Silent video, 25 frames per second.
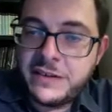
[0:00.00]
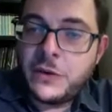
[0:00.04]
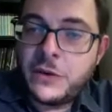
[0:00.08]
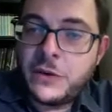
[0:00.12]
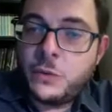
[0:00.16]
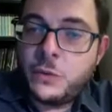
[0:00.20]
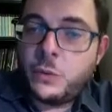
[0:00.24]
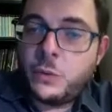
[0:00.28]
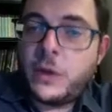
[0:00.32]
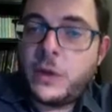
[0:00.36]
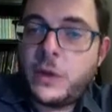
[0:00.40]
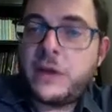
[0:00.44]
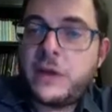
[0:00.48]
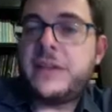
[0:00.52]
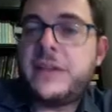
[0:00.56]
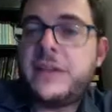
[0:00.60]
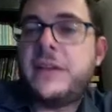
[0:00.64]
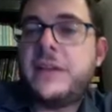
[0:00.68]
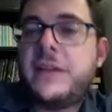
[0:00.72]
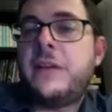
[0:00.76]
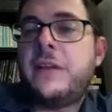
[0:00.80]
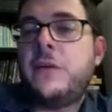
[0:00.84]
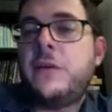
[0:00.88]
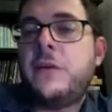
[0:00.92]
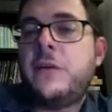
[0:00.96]
where the
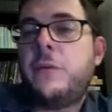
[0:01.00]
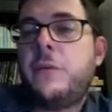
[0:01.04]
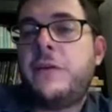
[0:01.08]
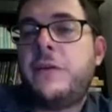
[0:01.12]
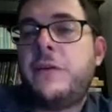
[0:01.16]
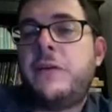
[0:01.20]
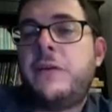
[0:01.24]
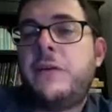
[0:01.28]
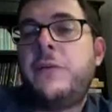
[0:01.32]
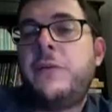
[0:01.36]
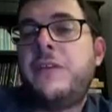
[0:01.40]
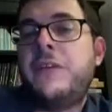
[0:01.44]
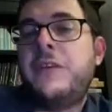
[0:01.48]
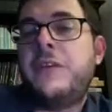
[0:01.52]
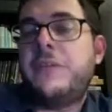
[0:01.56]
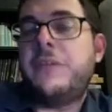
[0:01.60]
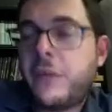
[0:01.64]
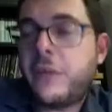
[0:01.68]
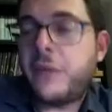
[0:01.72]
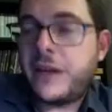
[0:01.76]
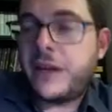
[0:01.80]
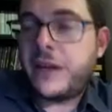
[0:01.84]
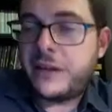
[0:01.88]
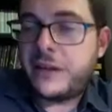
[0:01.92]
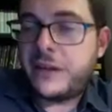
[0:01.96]
endometrium is
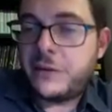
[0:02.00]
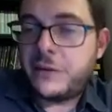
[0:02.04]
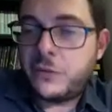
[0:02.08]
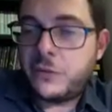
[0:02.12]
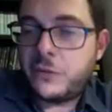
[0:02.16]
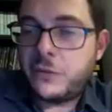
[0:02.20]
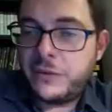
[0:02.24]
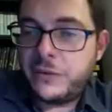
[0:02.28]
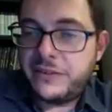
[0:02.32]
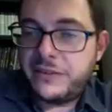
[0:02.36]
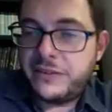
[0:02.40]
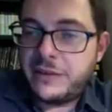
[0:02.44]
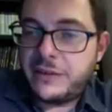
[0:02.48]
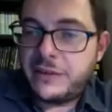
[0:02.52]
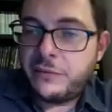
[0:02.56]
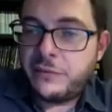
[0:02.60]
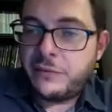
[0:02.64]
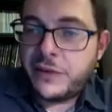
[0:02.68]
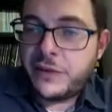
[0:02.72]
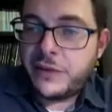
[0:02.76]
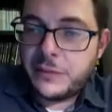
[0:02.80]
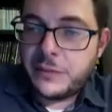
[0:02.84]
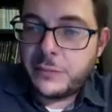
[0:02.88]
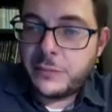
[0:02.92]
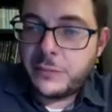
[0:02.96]
ready to receive
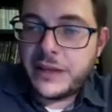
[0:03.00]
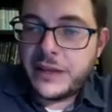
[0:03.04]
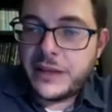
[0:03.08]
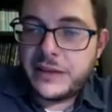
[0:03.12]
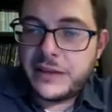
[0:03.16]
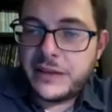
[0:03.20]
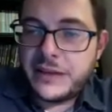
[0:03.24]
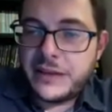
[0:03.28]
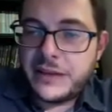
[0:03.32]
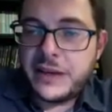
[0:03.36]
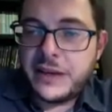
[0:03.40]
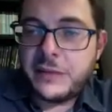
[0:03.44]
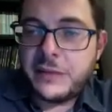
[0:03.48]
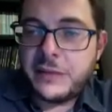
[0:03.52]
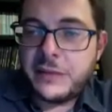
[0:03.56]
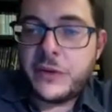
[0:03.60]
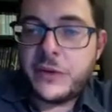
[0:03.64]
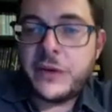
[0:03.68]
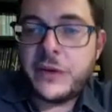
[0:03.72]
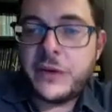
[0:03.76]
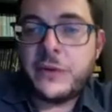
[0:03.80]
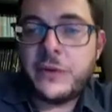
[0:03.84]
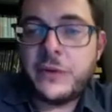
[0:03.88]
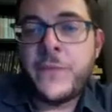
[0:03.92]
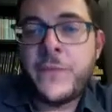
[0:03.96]
and implant an
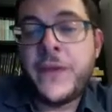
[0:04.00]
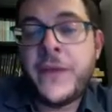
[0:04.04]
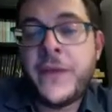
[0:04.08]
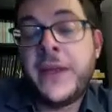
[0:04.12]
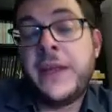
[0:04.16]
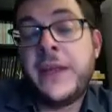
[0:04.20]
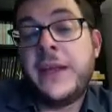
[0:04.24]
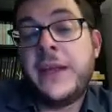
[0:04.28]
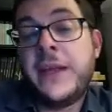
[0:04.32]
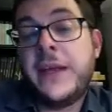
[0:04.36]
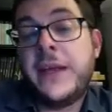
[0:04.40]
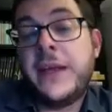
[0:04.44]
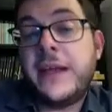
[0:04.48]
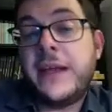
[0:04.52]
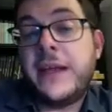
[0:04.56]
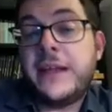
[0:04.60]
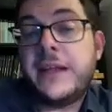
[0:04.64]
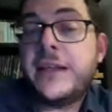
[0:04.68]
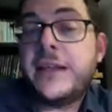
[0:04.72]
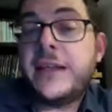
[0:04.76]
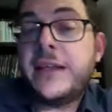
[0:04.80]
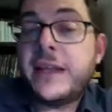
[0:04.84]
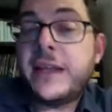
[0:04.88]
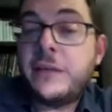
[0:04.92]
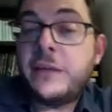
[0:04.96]
embryo. Uh,
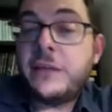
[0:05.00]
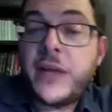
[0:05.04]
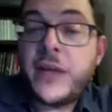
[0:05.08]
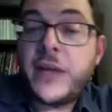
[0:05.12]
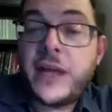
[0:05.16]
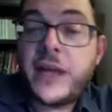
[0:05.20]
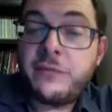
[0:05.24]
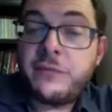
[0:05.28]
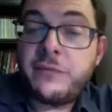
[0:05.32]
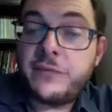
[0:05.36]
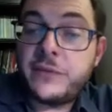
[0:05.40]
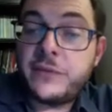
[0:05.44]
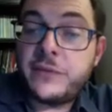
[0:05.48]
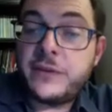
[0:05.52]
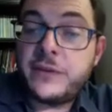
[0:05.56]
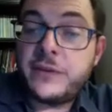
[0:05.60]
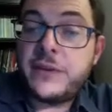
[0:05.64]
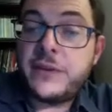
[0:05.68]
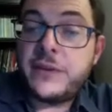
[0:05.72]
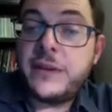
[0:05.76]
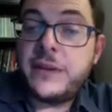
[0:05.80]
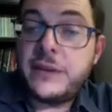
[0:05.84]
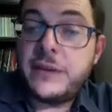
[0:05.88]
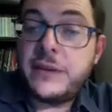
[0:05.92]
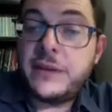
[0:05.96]
then we have
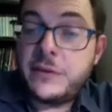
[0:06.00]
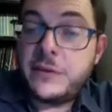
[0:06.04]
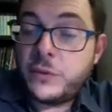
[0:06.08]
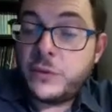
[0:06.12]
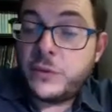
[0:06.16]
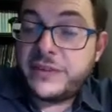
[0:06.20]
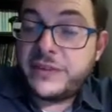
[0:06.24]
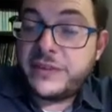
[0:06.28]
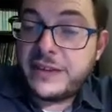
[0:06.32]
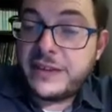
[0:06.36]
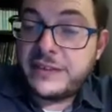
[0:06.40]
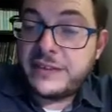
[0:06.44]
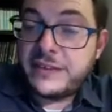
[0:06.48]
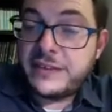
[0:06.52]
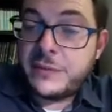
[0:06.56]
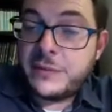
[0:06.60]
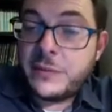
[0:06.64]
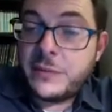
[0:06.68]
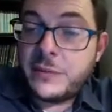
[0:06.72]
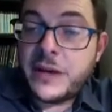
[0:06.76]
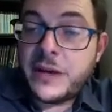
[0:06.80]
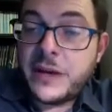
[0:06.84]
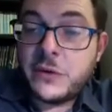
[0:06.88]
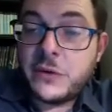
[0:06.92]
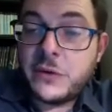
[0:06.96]
to assess the
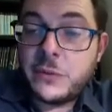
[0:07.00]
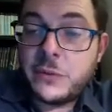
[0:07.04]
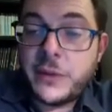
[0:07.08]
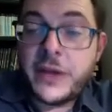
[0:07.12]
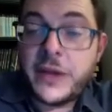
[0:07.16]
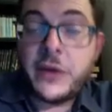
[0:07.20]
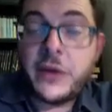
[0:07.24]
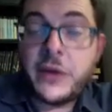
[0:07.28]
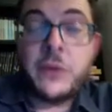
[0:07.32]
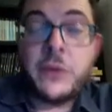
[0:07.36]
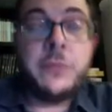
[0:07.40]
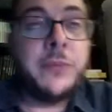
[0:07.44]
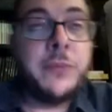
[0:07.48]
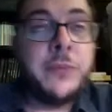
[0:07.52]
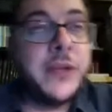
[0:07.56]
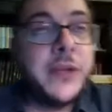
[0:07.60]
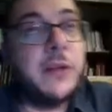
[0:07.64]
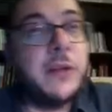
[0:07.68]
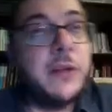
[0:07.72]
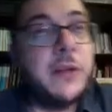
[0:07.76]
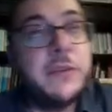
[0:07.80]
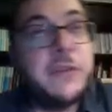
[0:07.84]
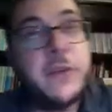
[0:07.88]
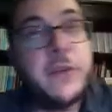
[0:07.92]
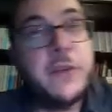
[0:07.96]
microbiome
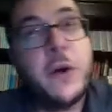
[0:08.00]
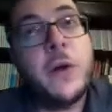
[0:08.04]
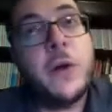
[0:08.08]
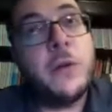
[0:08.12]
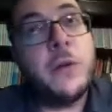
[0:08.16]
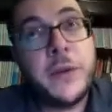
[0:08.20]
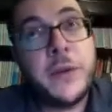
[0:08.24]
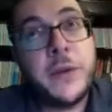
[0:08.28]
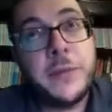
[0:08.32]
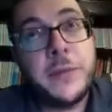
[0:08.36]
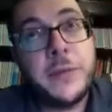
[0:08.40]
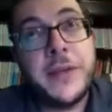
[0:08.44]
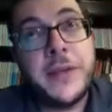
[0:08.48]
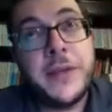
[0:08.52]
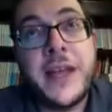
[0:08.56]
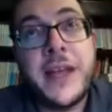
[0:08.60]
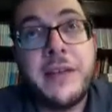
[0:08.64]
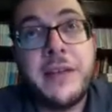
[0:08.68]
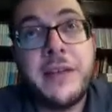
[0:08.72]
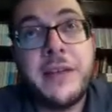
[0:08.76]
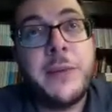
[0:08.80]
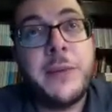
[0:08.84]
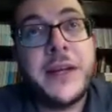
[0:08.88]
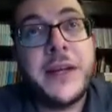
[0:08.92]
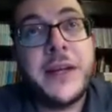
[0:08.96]
because all women
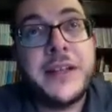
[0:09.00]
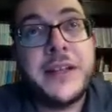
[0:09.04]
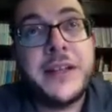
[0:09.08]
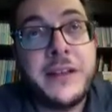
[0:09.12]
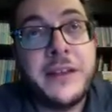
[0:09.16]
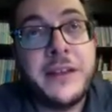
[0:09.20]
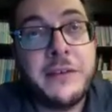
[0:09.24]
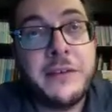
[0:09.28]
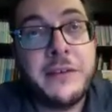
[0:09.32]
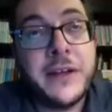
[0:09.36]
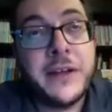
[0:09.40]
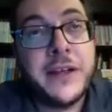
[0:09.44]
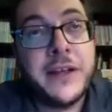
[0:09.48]
have bacteria